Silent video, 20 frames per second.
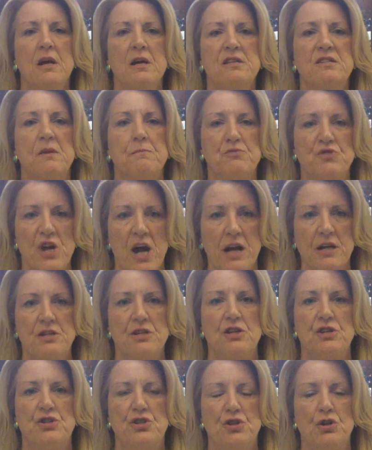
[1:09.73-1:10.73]

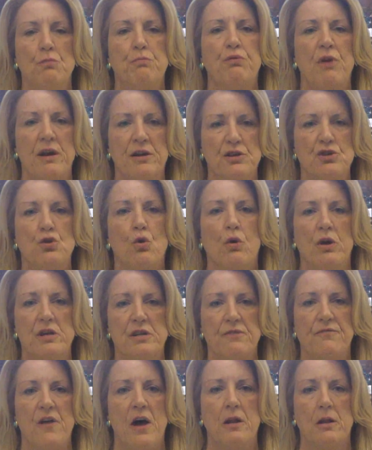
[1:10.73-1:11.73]
subjected to predatory
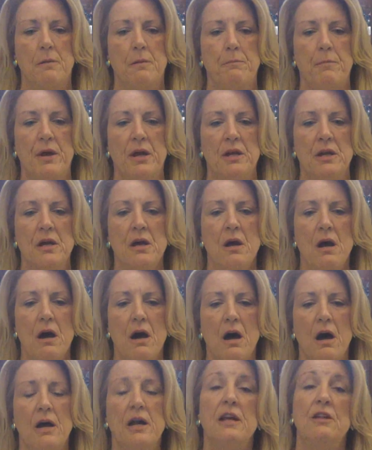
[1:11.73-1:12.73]
development
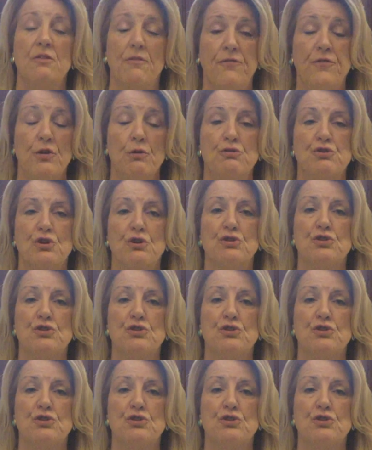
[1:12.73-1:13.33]
uh, in the future.